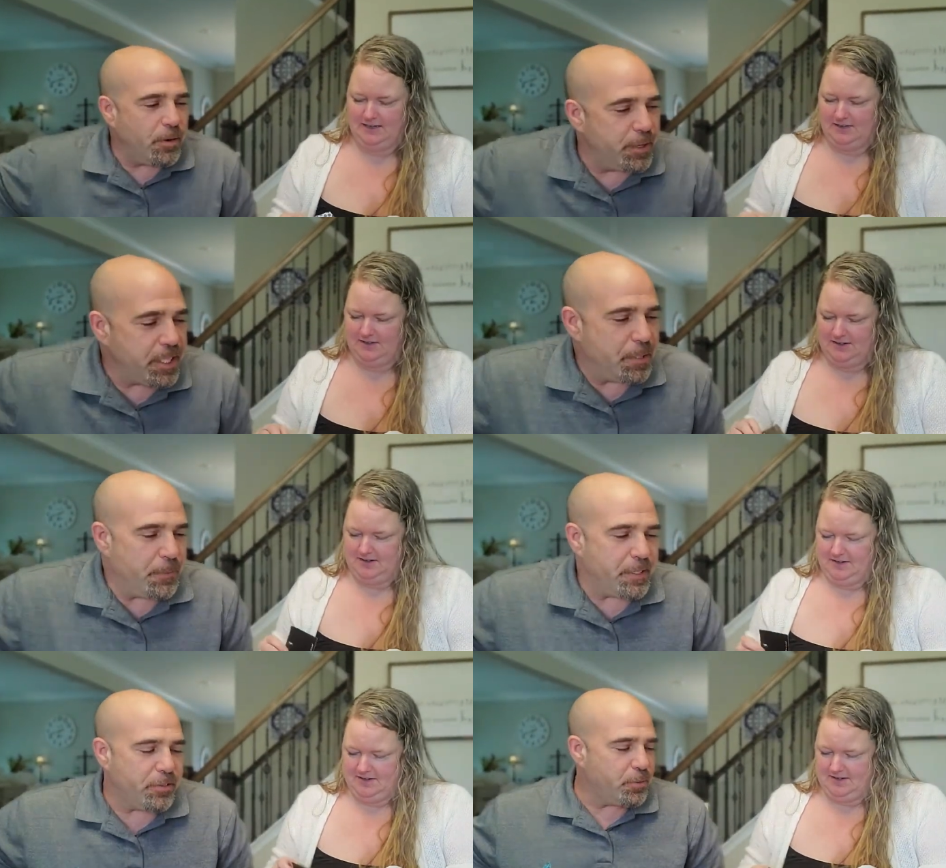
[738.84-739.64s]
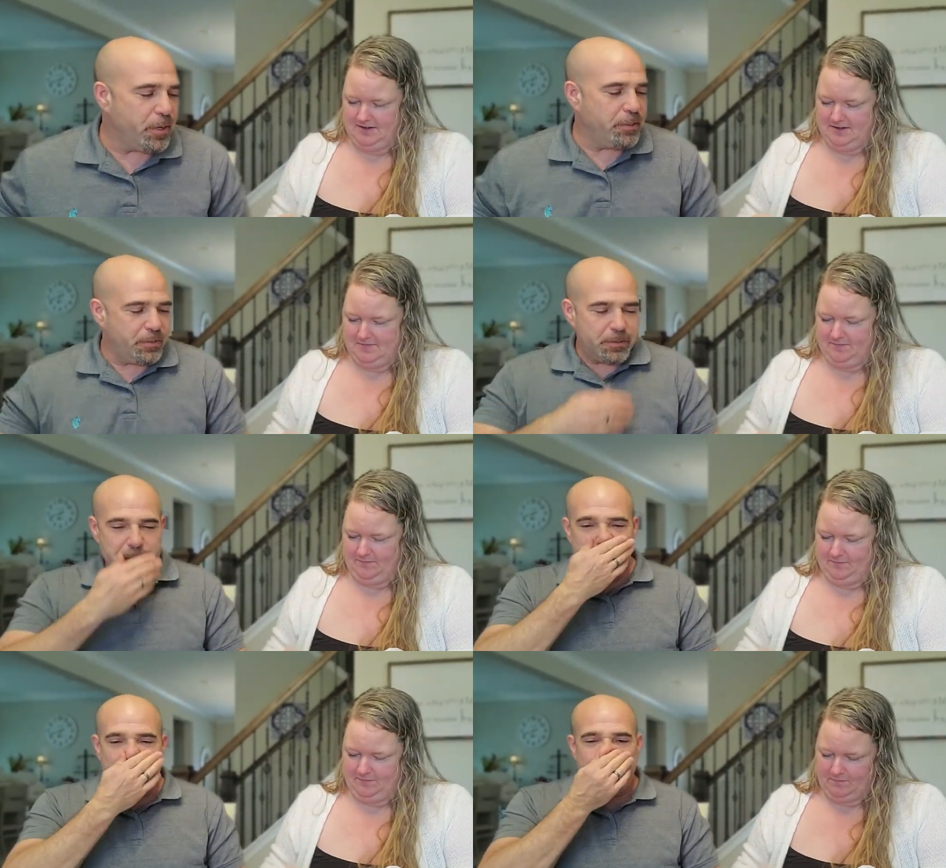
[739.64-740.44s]
Speaker 1: We keeping this one?
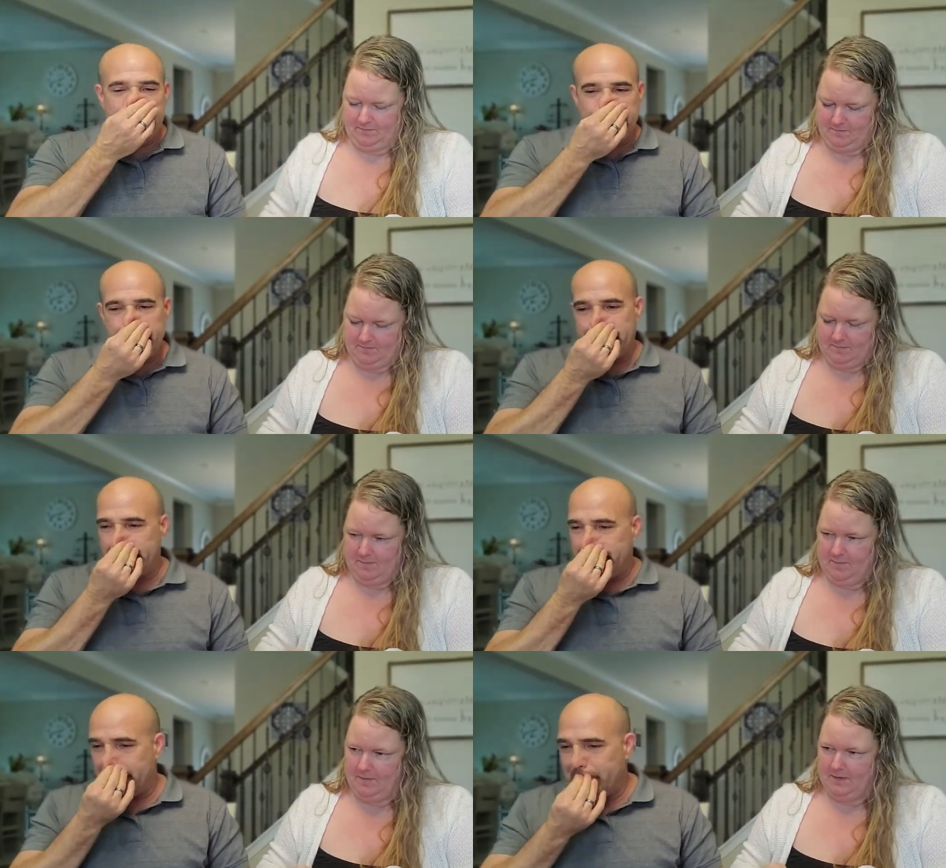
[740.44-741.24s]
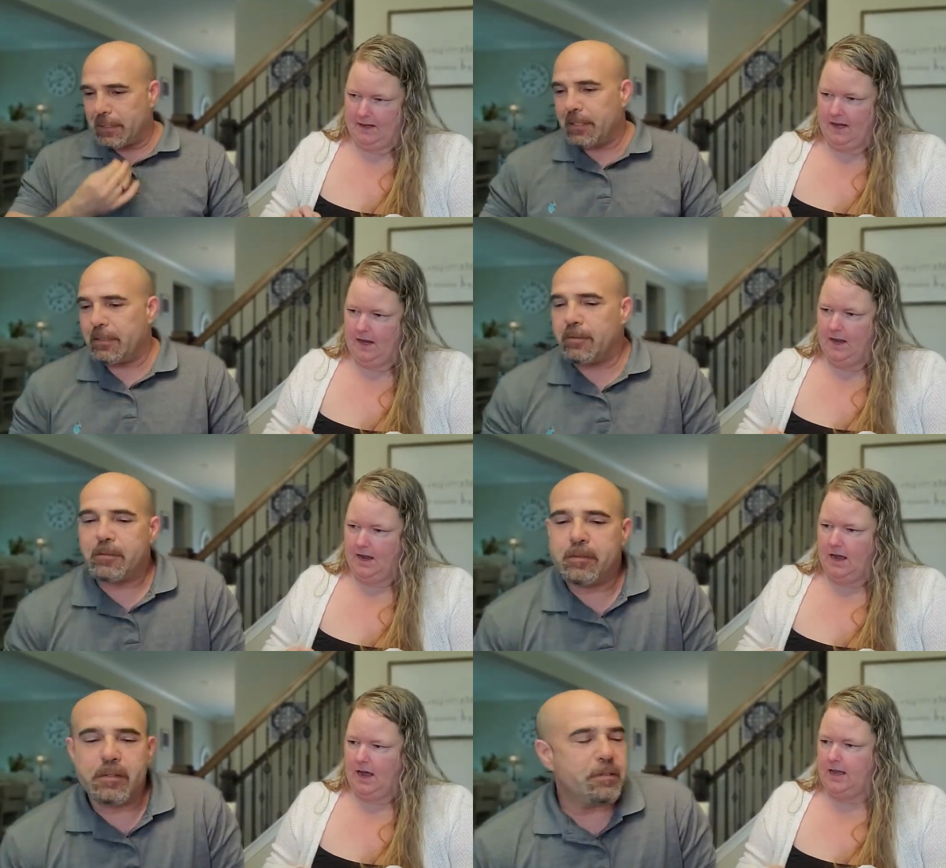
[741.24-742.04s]
You like it?
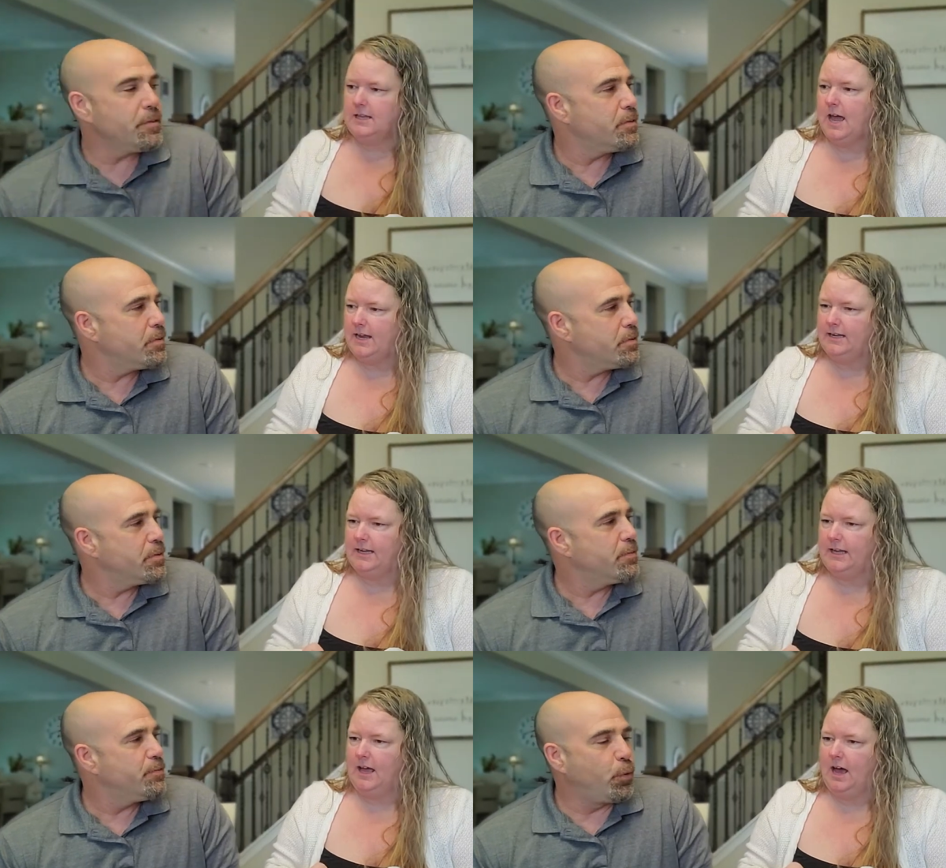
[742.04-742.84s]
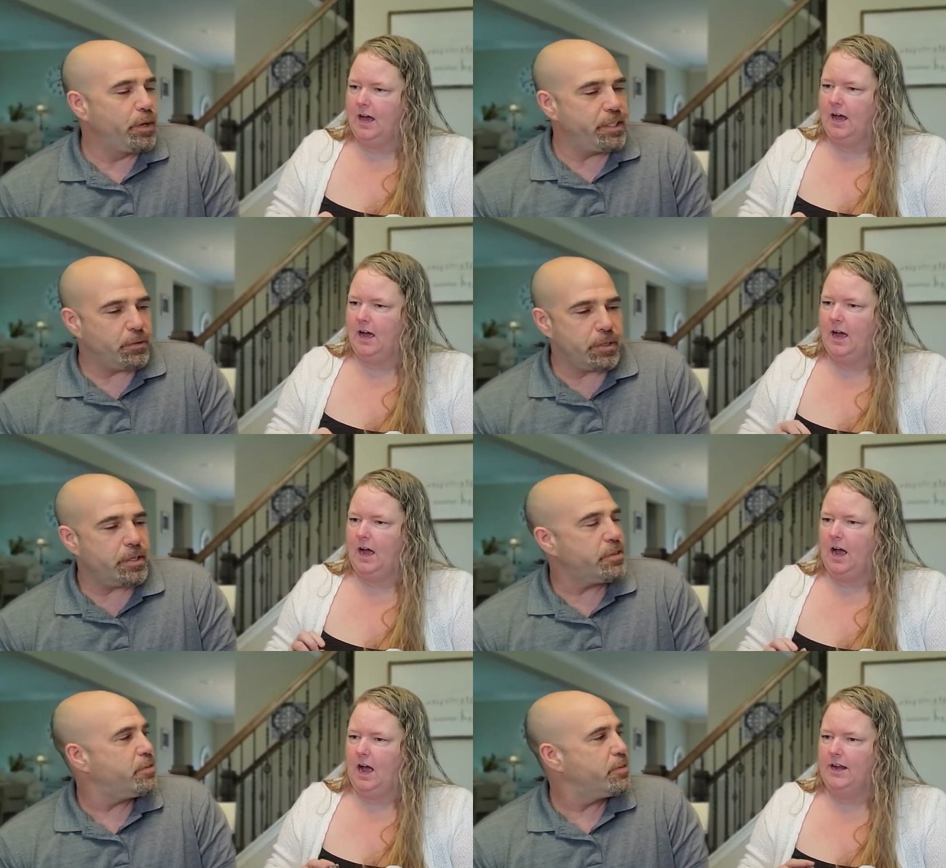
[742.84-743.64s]
Speaker 2: I like it.
Speaker 1: Forty
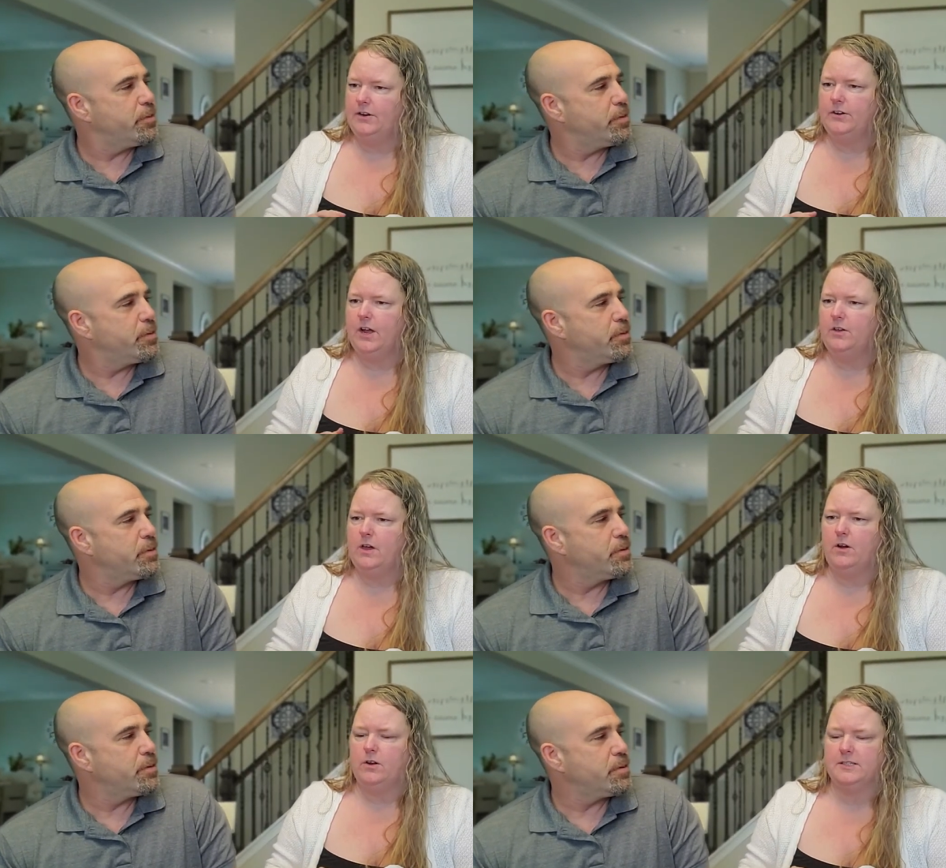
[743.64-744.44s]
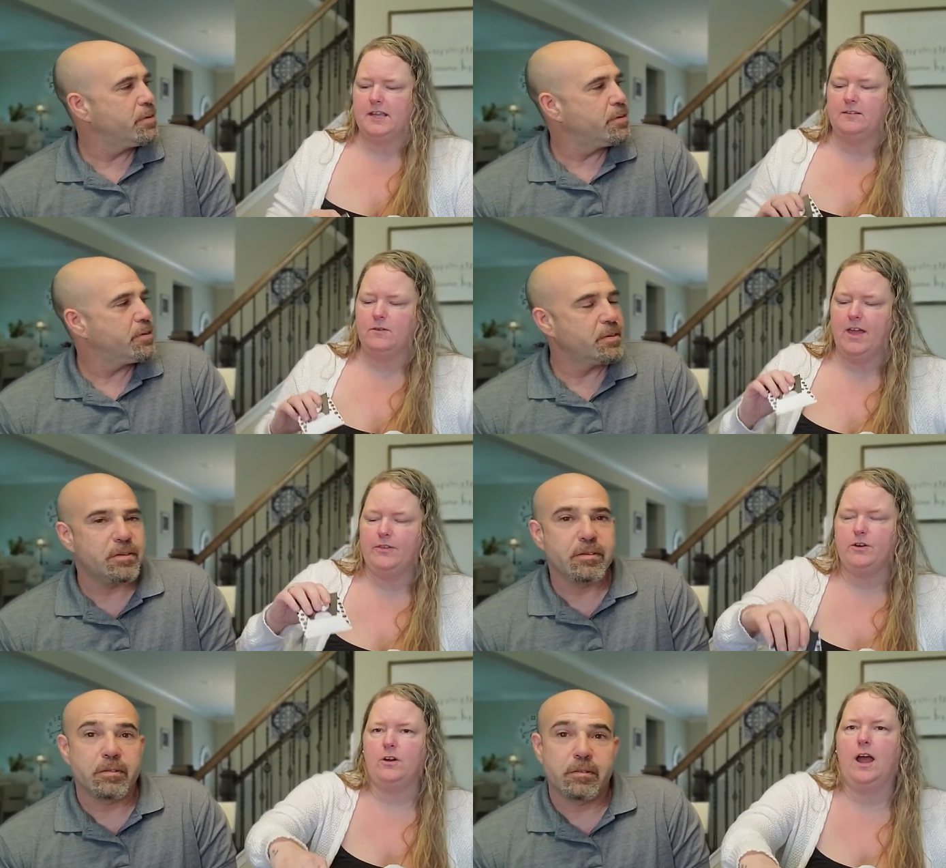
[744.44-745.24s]
dollars.
Speaker 2: I don't know though, because I'd
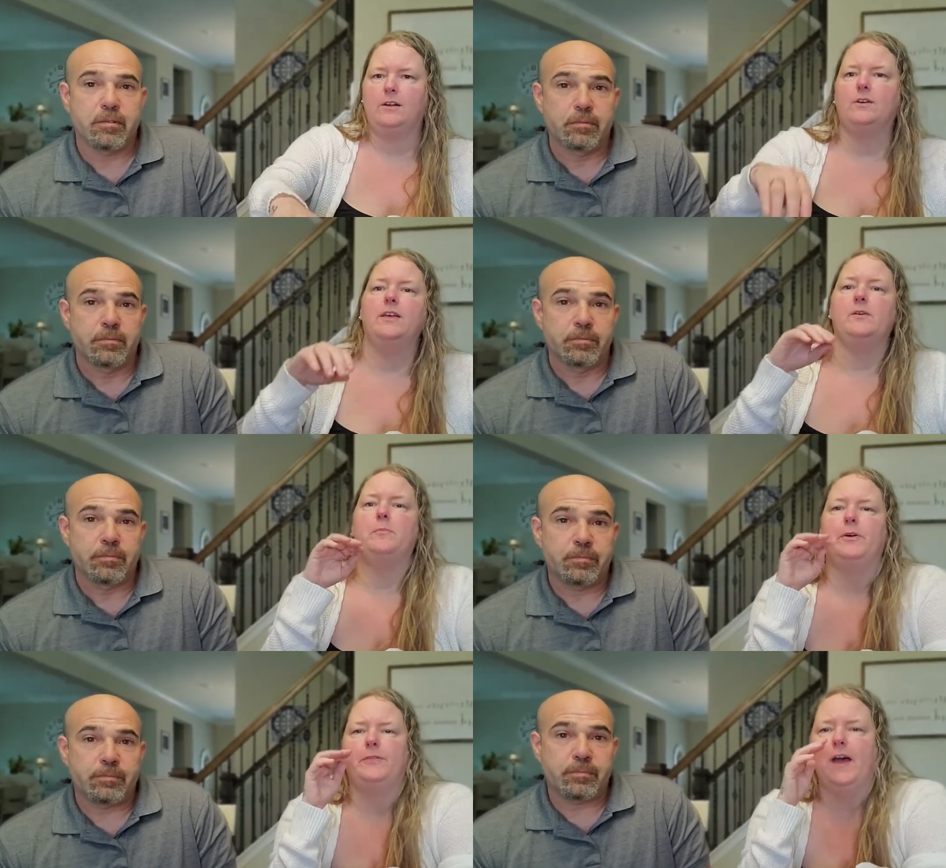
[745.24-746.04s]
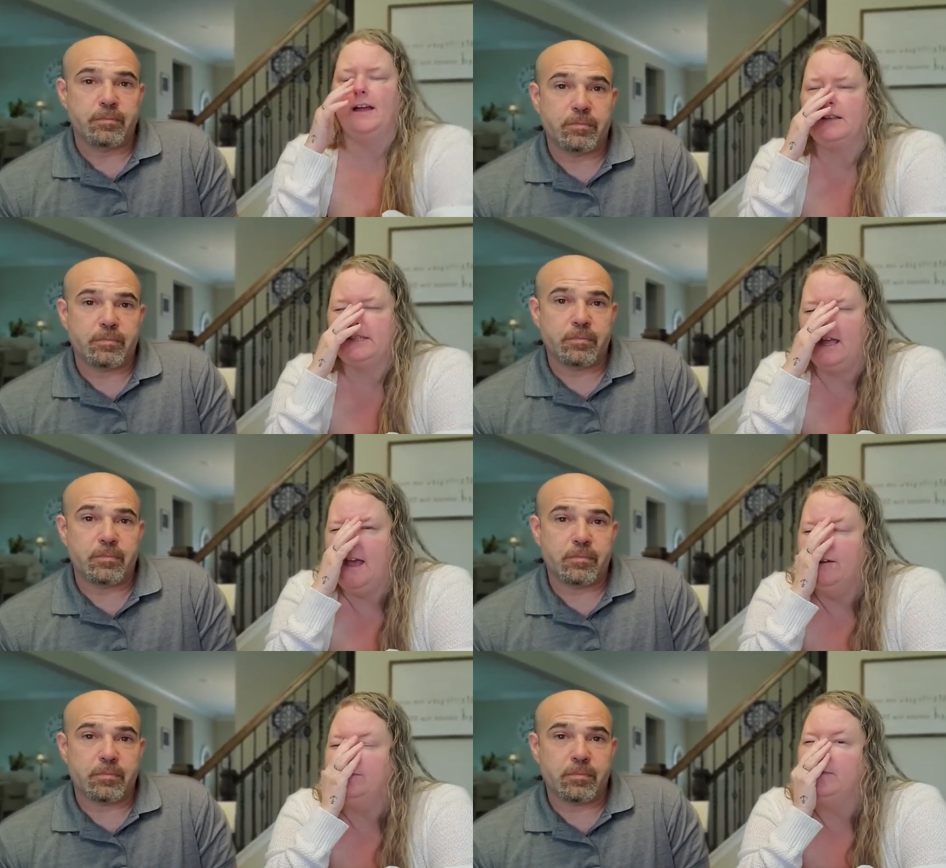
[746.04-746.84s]
rather I'd rather put that because I
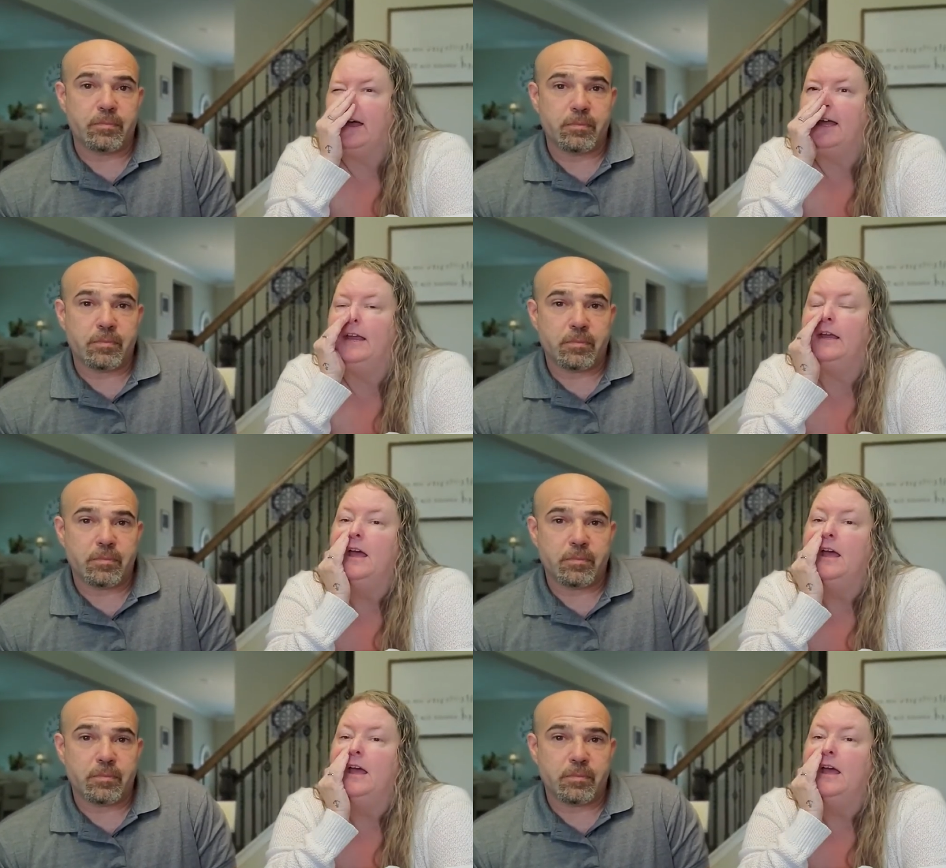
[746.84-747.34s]
have my